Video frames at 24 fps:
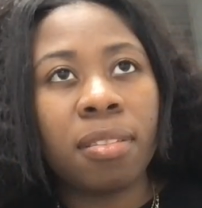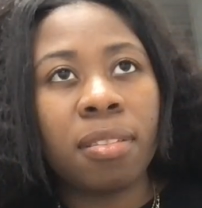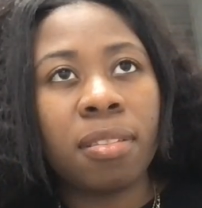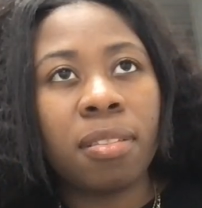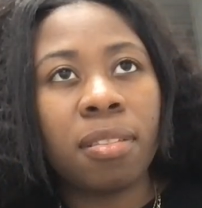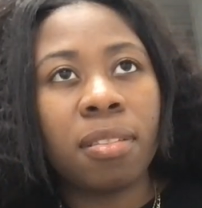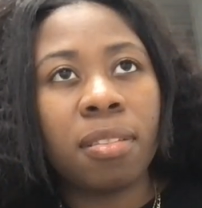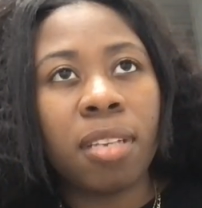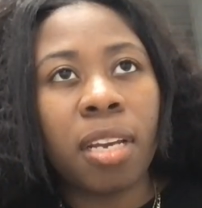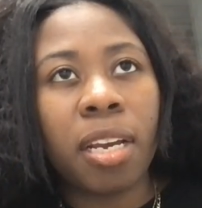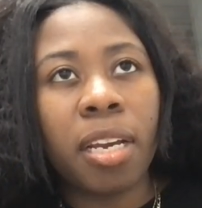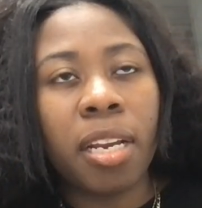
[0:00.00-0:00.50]

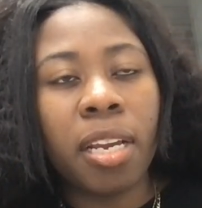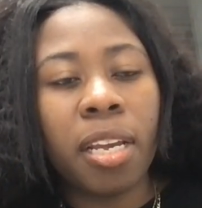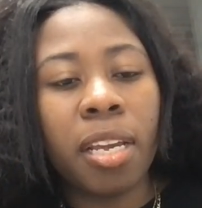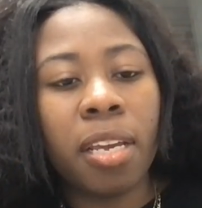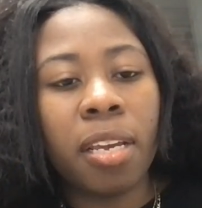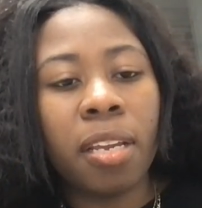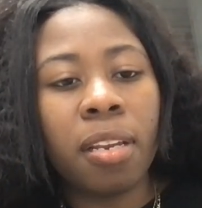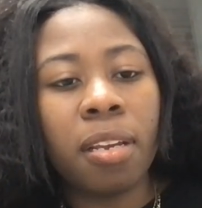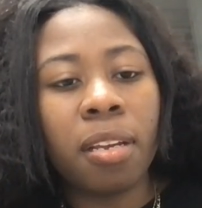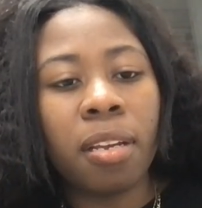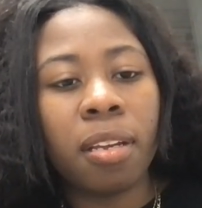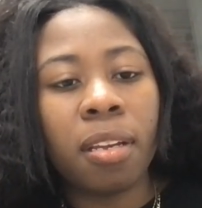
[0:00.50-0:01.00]

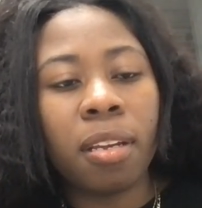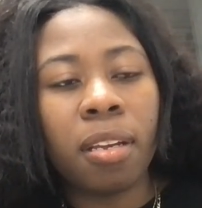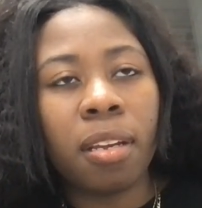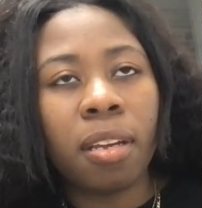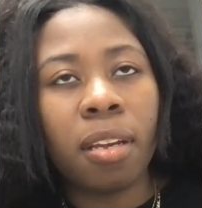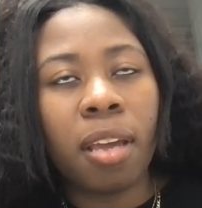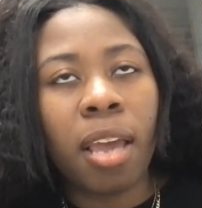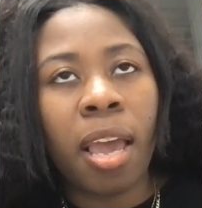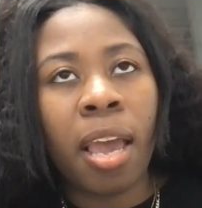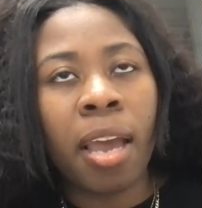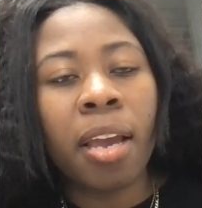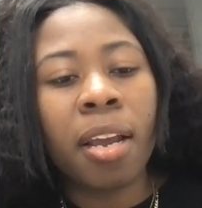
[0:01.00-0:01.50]
studied
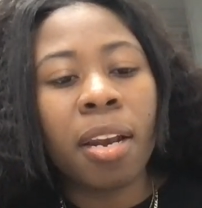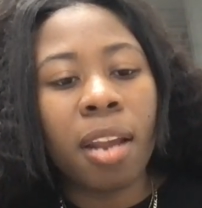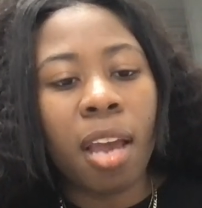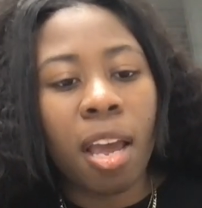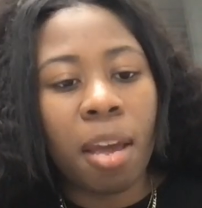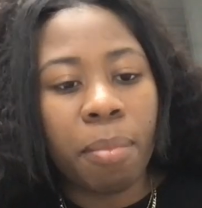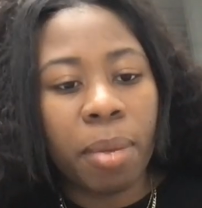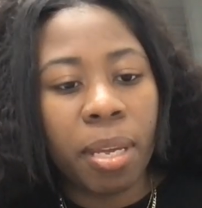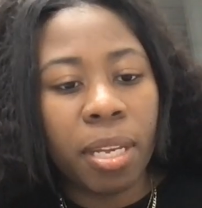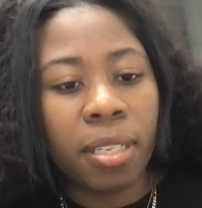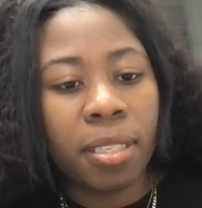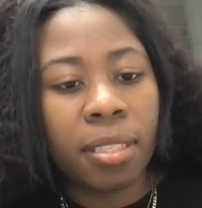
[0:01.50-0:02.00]

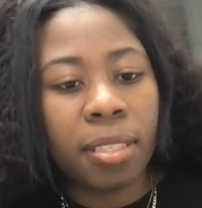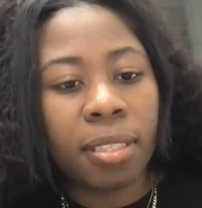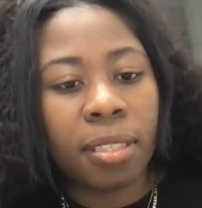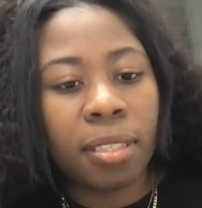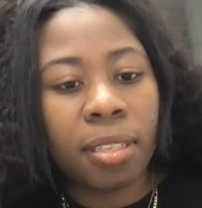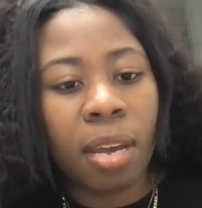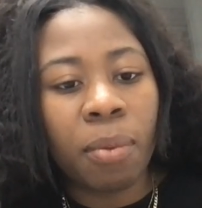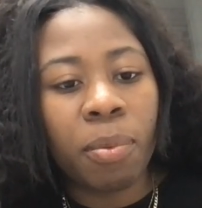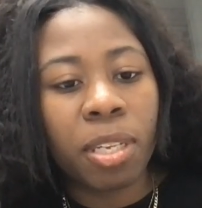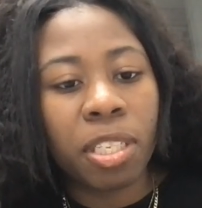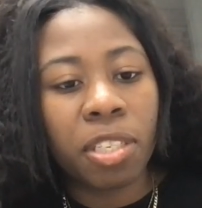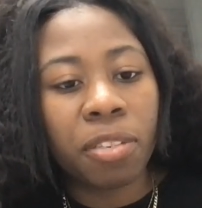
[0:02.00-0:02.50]

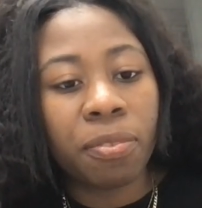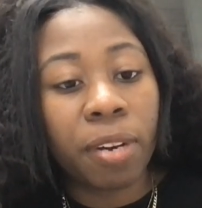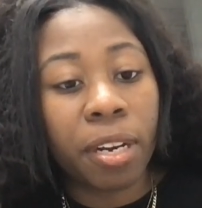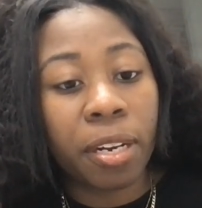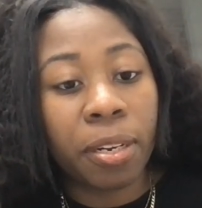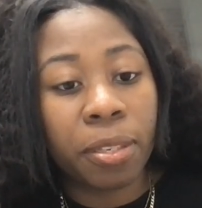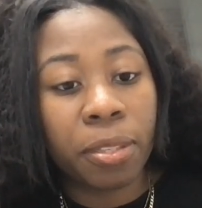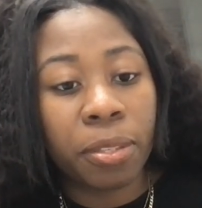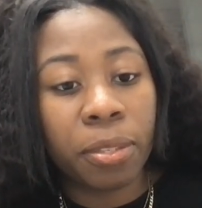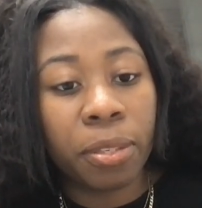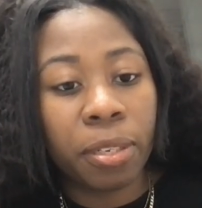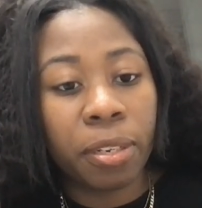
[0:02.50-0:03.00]
economics. I went to
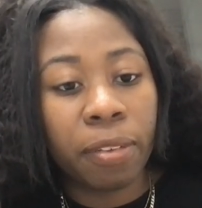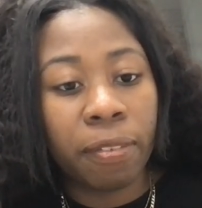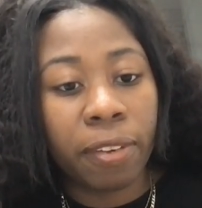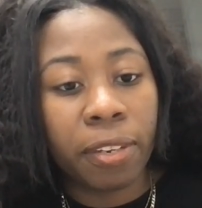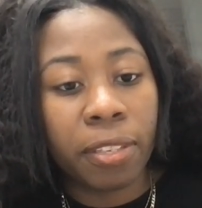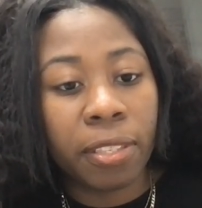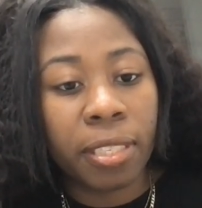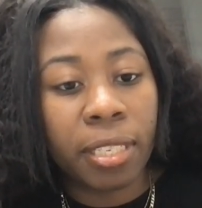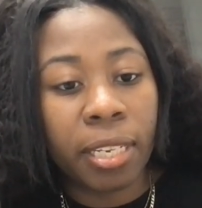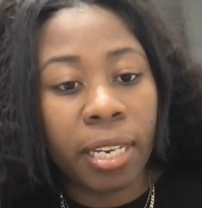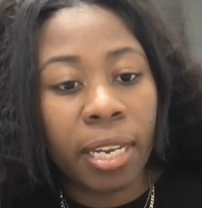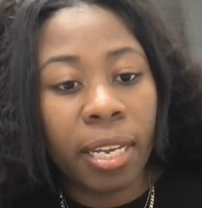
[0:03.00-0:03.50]
Rutgers
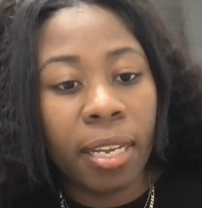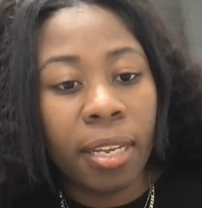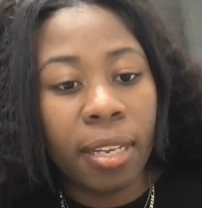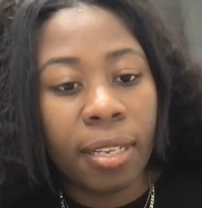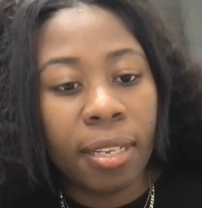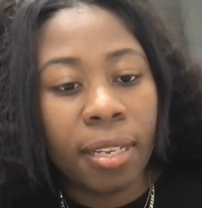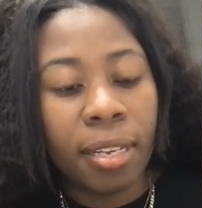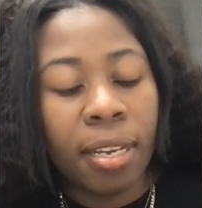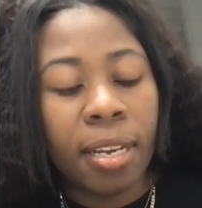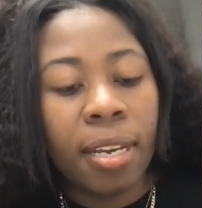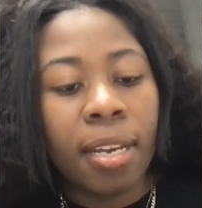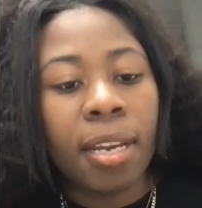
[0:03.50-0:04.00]

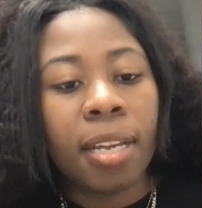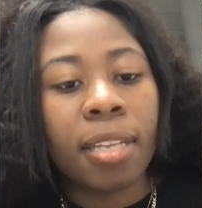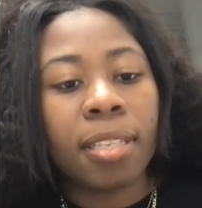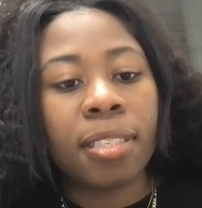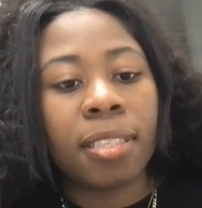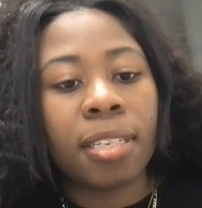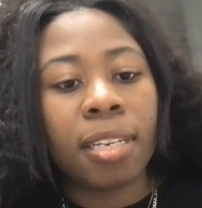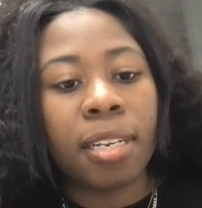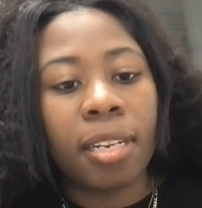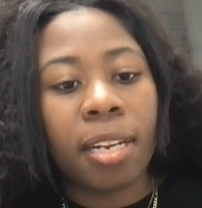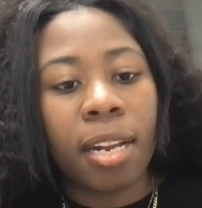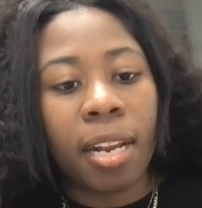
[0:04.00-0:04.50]
University
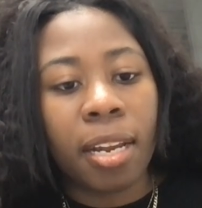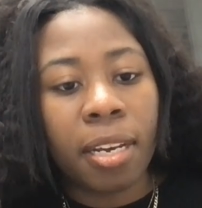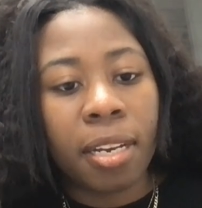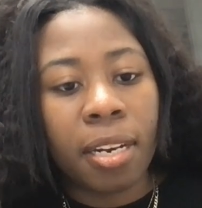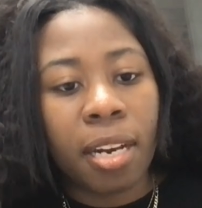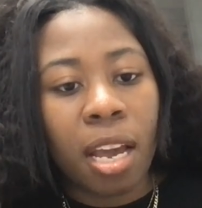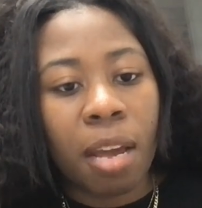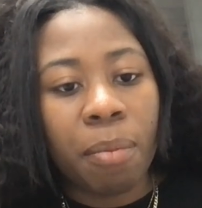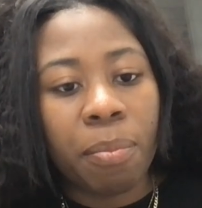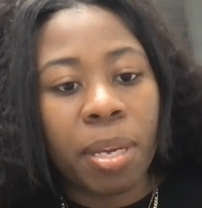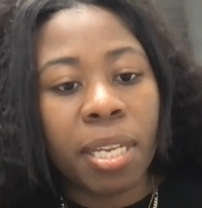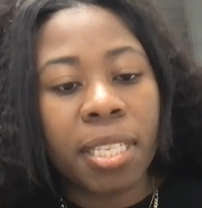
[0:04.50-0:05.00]
okay. studied
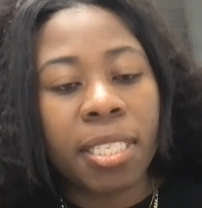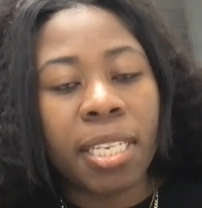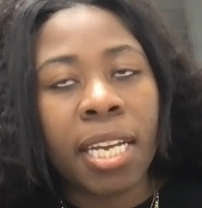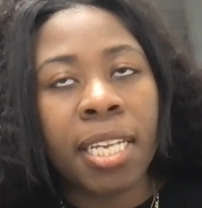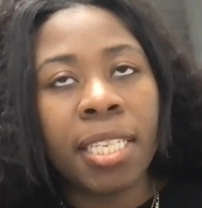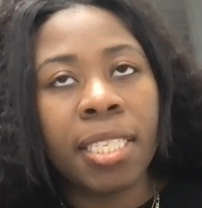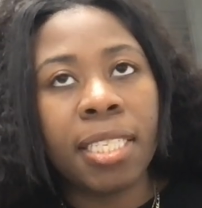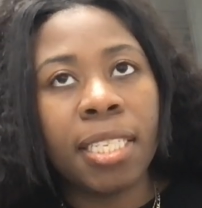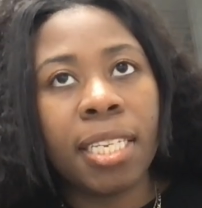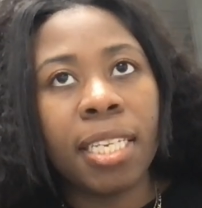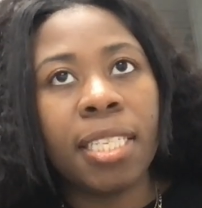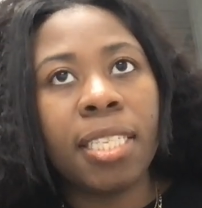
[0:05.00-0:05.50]
economics.
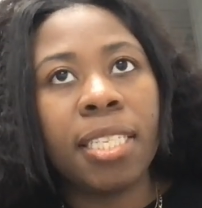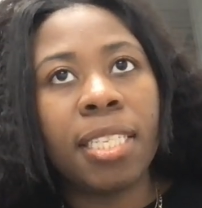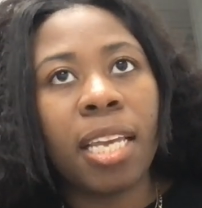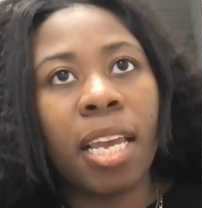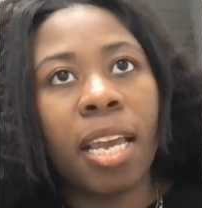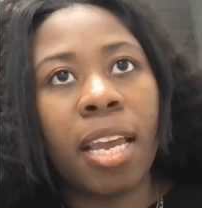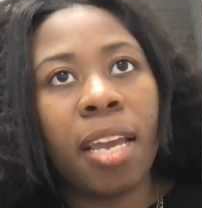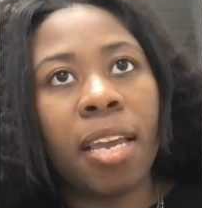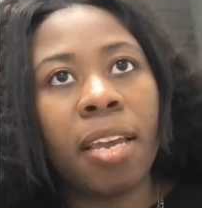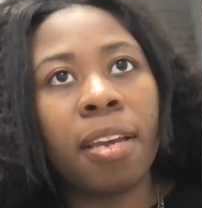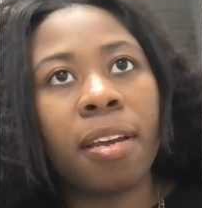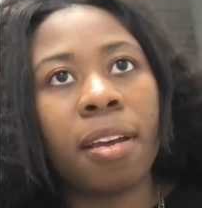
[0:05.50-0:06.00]
I did
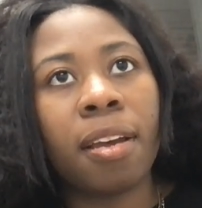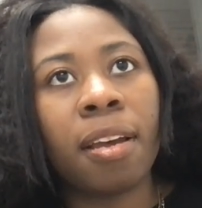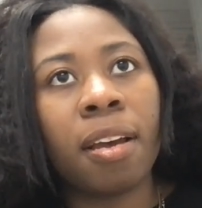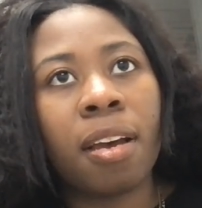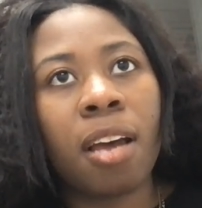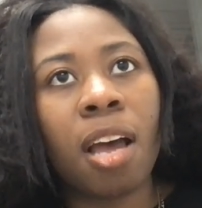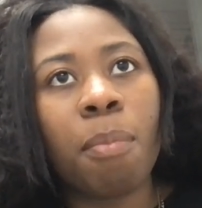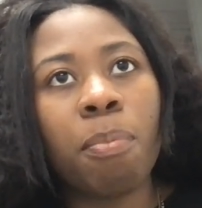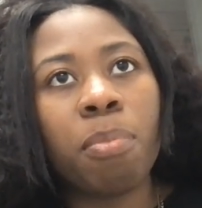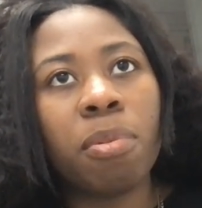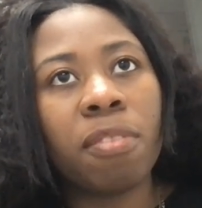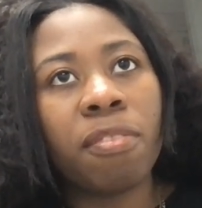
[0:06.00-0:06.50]
take
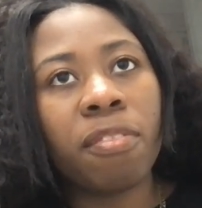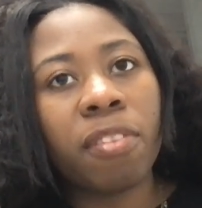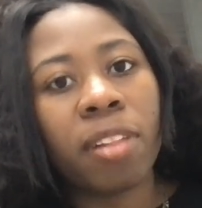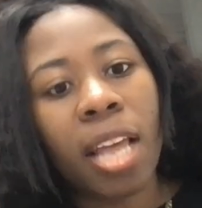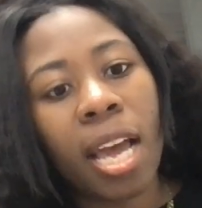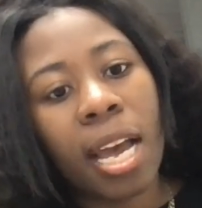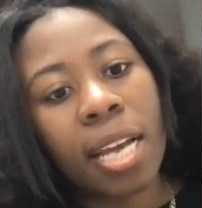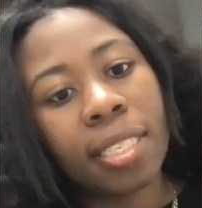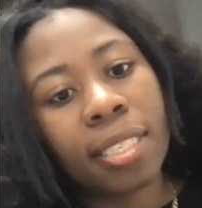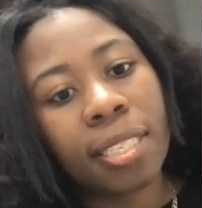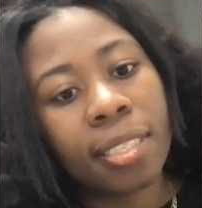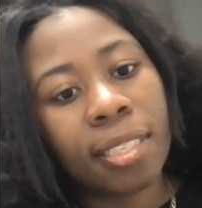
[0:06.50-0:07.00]
a couple of
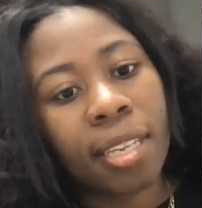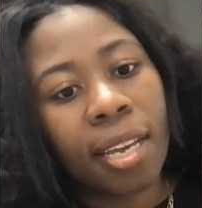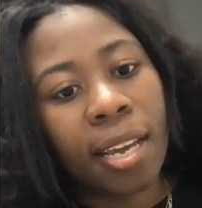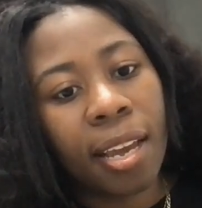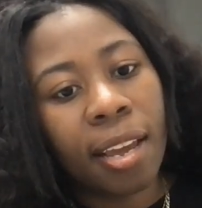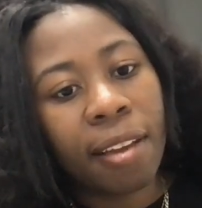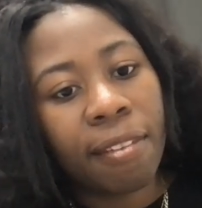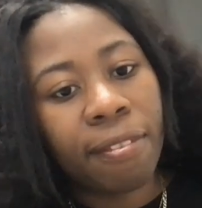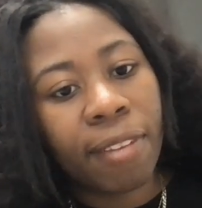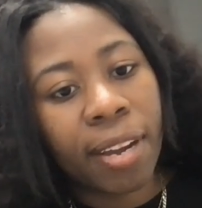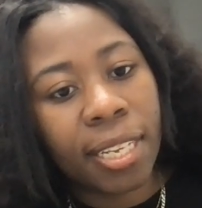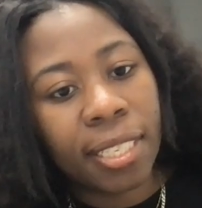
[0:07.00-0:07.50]
classes
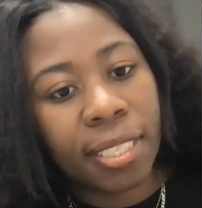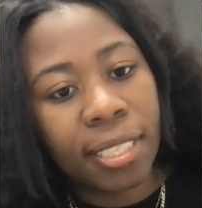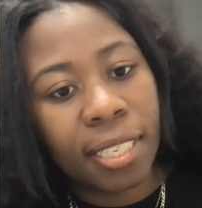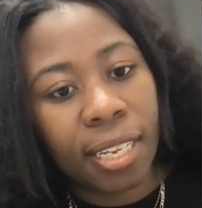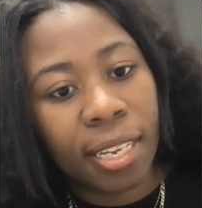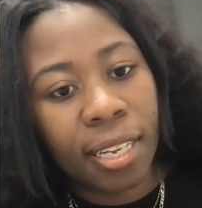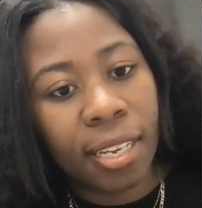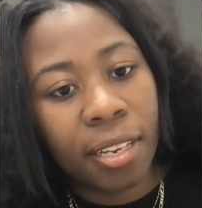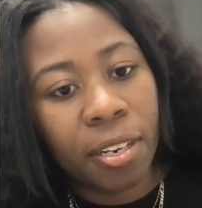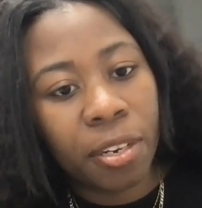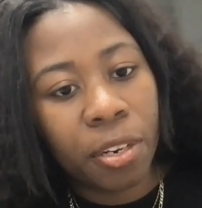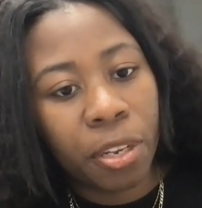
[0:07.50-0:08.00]
at
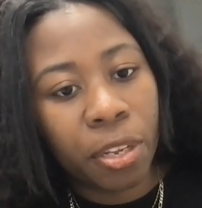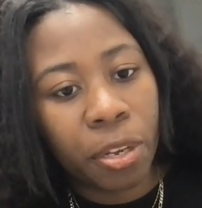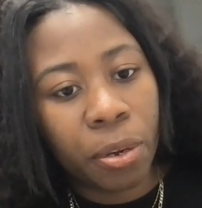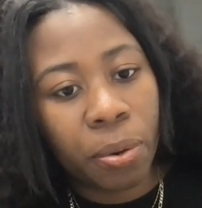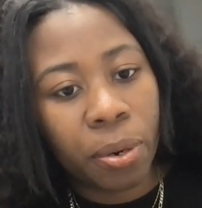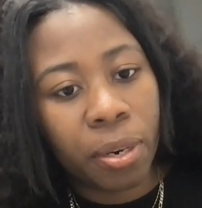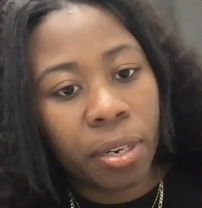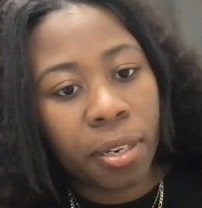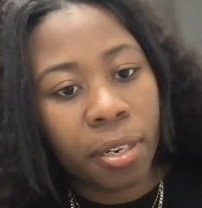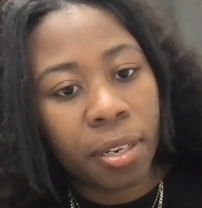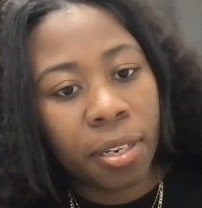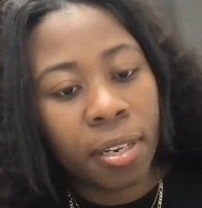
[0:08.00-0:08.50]
FIT in New
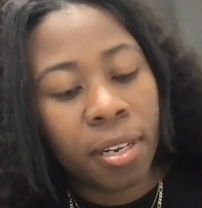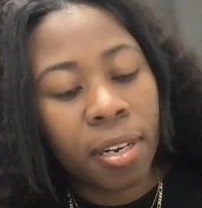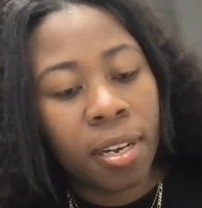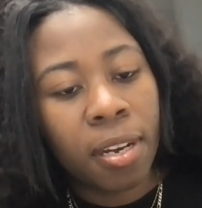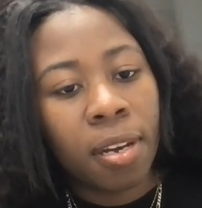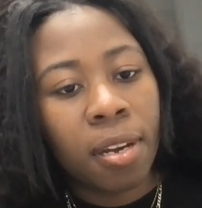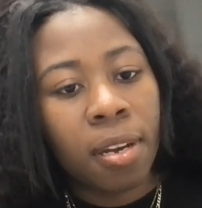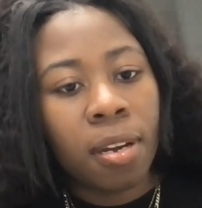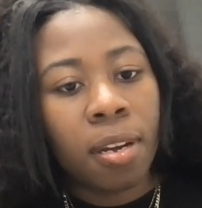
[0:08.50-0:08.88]
York.